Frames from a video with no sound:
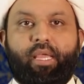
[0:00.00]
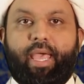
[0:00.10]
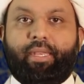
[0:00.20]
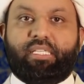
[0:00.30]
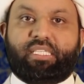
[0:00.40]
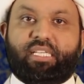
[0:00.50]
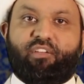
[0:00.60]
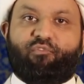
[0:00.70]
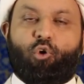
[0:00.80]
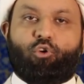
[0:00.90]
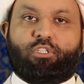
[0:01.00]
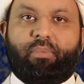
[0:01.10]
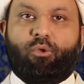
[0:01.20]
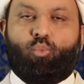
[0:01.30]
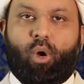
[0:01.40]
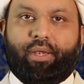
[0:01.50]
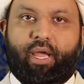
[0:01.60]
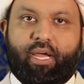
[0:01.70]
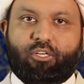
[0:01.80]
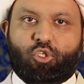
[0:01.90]
And he says if there were to be
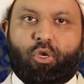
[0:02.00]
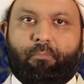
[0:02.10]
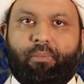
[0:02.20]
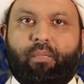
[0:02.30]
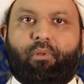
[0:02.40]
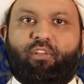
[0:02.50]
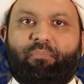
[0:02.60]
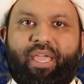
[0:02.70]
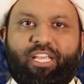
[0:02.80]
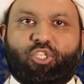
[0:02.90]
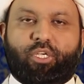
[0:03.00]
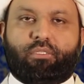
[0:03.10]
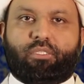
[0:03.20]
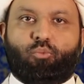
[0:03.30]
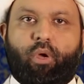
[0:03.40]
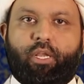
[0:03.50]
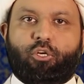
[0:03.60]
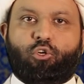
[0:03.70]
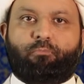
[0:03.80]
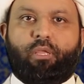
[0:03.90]
100 people of patience,
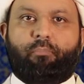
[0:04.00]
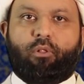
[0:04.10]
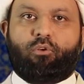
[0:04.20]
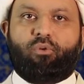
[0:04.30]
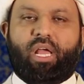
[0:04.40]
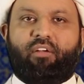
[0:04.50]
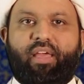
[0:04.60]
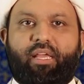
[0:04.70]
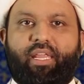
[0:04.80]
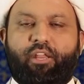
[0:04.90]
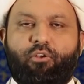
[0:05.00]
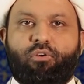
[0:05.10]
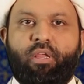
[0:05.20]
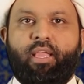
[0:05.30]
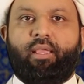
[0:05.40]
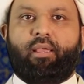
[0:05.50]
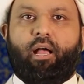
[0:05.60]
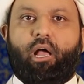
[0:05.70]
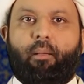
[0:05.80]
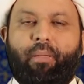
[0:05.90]
100 people who have that inner
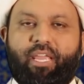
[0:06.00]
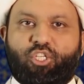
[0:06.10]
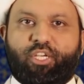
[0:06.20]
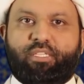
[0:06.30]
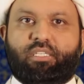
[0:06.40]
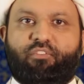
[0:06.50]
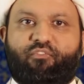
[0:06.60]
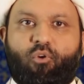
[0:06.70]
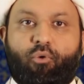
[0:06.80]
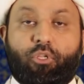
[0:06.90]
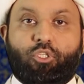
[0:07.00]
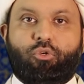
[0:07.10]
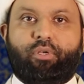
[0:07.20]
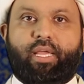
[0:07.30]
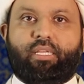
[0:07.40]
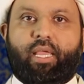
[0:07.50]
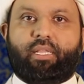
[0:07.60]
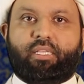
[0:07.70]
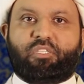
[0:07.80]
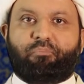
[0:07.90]
patience and fortitude
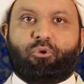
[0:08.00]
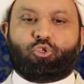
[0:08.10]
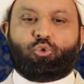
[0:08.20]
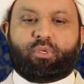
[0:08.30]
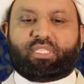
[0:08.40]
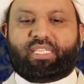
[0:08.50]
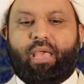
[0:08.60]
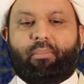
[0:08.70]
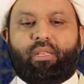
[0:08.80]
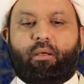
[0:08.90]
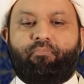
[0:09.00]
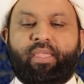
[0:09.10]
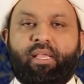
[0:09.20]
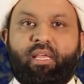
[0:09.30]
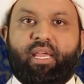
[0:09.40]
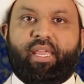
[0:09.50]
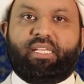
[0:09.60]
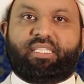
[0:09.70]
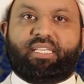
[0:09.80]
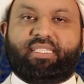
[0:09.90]
and spiritual stamina,
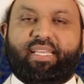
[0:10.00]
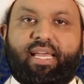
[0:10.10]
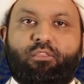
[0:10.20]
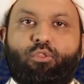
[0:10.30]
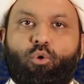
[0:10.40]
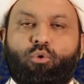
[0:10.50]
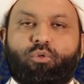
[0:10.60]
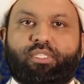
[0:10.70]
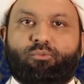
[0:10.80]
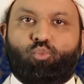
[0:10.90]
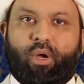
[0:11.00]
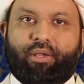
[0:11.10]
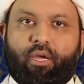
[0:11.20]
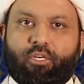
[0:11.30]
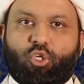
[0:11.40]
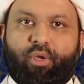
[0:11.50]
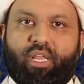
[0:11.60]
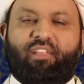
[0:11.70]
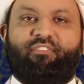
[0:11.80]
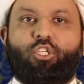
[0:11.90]
he says that those 100
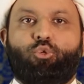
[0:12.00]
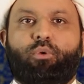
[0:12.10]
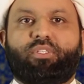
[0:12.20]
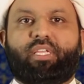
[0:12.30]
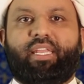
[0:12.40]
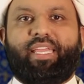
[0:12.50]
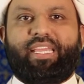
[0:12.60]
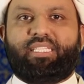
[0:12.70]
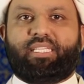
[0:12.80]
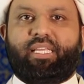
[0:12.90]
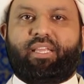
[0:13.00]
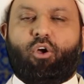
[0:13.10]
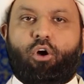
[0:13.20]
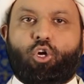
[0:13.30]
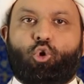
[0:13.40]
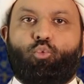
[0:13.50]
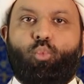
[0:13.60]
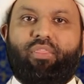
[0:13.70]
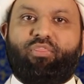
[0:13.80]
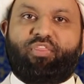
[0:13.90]
individuals could easily conquer
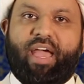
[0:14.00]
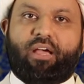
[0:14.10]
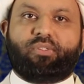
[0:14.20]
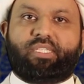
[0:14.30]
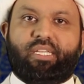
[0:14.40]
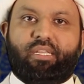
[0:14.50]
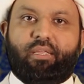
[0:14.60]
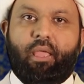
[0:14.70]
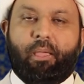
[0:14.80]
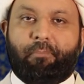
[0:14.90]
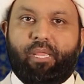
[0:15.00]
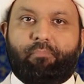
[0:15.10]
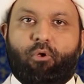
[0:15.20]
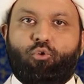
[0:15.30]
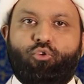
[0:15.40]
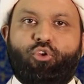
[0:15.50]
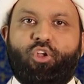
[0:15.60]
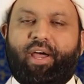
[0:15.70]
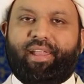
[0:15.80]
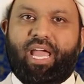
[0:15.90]
1,000 people who do
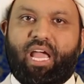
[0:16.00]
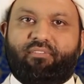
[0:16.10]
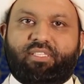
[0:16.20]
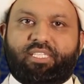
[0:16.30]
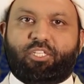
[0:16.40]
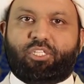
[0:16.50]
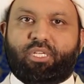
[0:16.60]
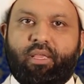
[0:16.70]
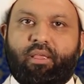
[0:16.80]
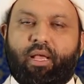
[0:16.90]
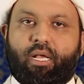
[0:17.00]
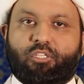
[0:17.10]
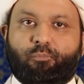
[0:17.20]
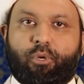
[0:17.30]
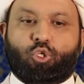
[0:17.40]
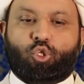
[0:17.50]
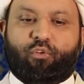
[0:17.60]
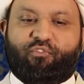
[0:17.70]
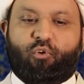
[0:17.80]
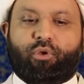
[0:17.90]
not have such
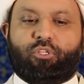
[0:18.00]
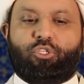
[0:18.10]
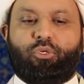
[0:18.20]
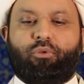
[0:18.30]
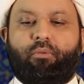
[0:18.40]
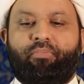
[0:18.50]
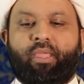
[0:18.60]
spiritual fortitude.